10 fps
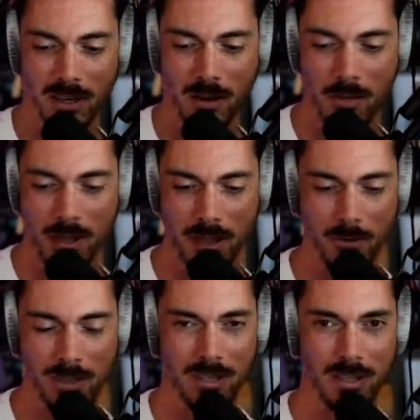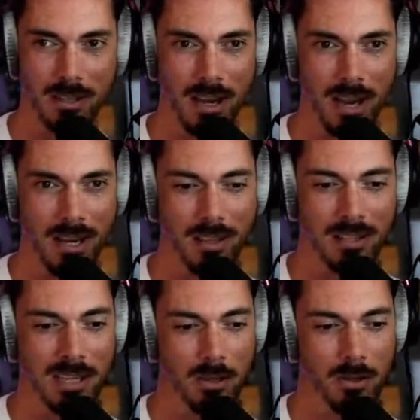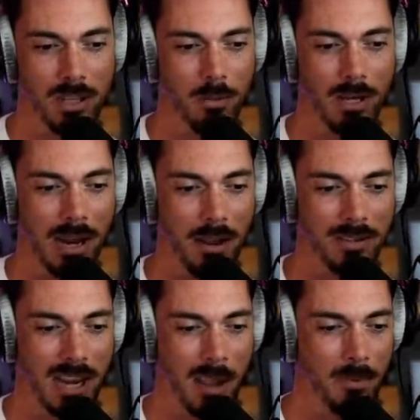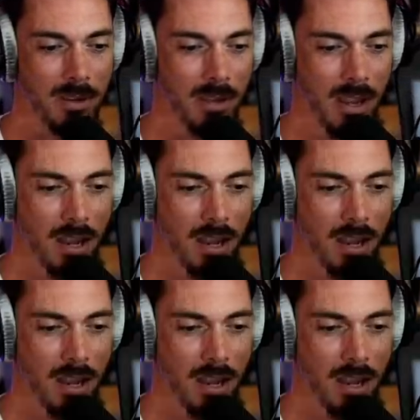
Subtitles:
I don't think there isn't another technology that would allow it to happen.